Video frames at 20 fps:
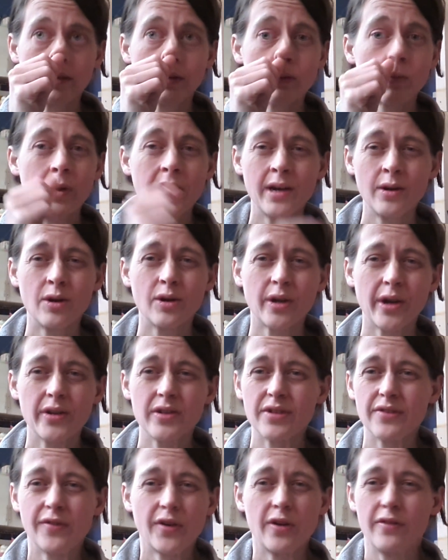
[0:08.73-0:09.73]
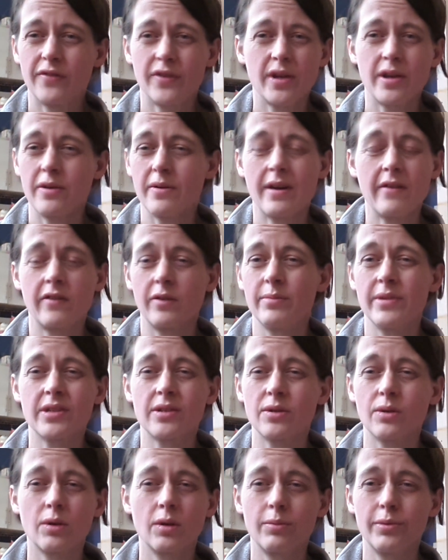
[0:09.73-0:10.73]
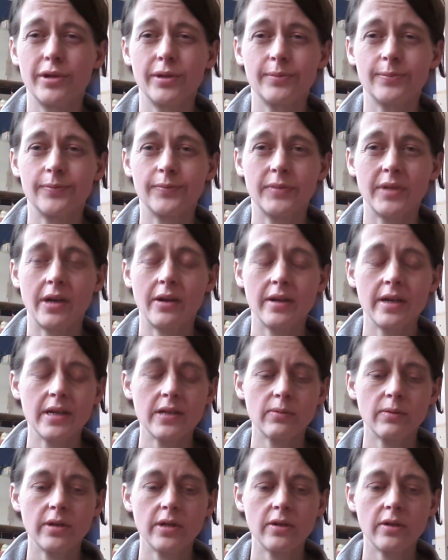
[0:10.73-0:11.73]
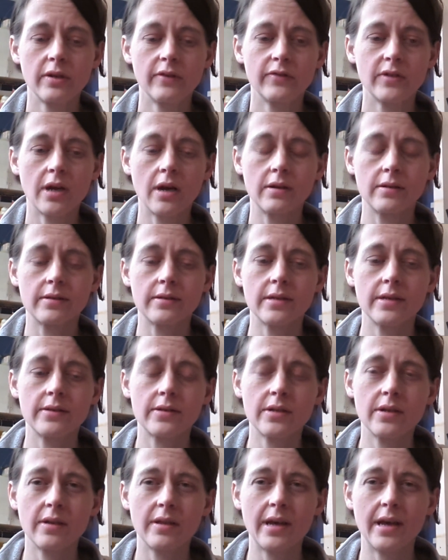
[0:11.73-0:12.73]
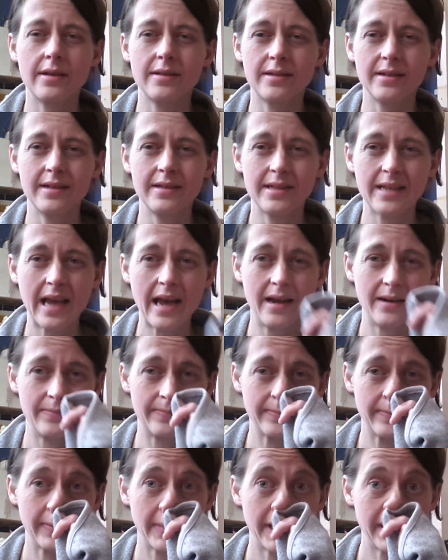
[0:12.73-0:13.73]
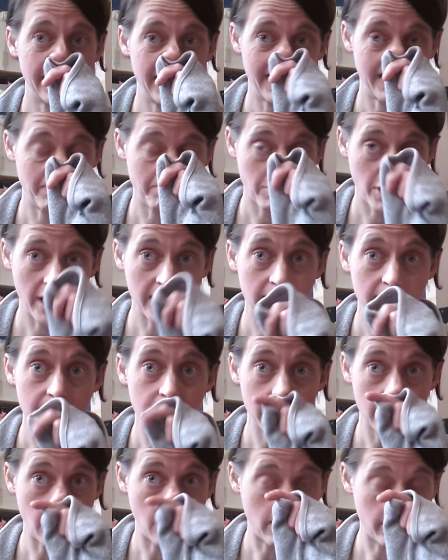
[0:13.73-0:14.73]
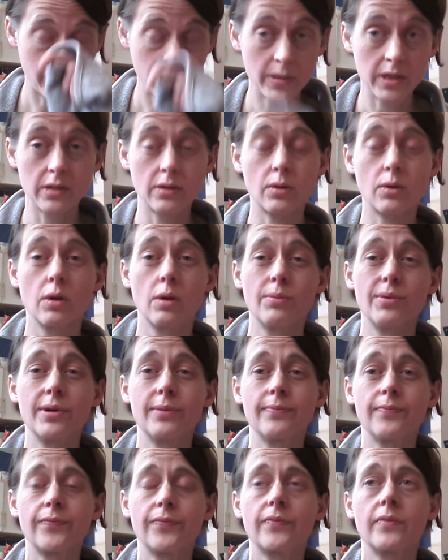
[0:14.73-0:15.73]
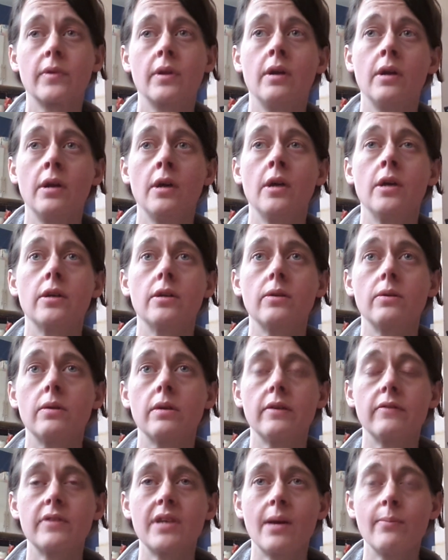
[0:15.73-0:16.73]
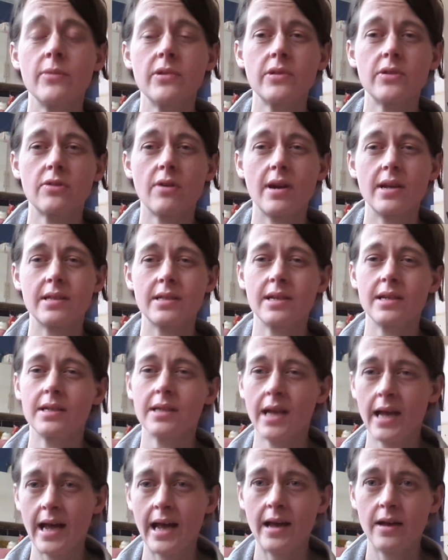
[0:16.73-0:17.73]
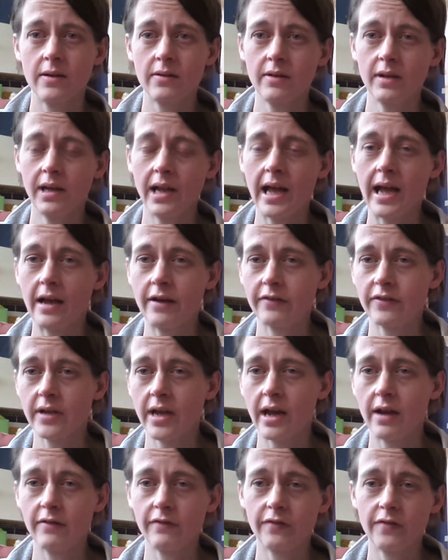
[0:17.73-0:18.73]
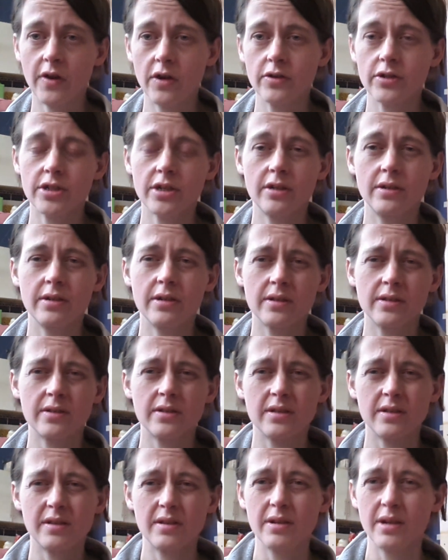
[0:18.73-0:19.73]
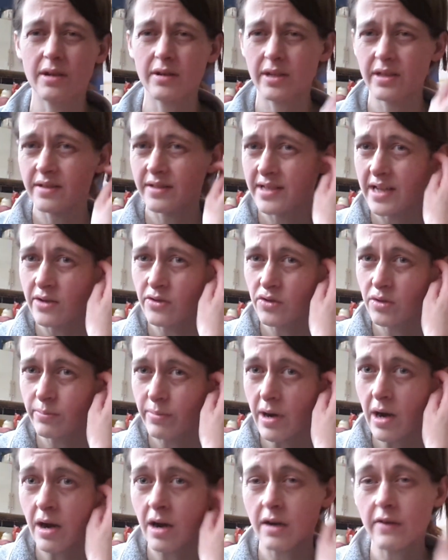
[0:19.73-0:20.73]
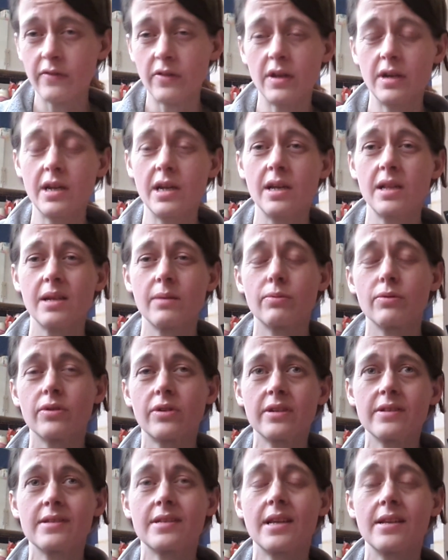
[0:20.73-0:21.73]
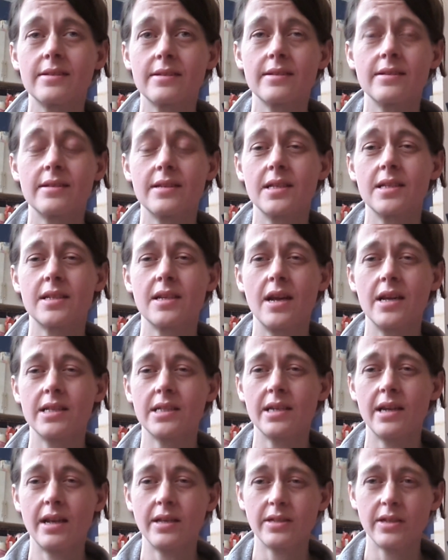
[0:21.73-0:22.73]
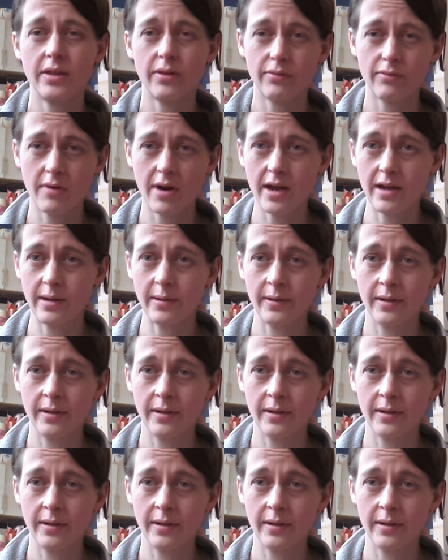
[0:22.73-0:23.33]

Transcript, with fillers: We're not going to vote for you ever, Mr. Corbyn. Now, here's what you have done since 2010. This is impressive stuff, Mr. Corbyn. You have demonstrated how the left have functioned as the central part of the neoliberal consensus since 1983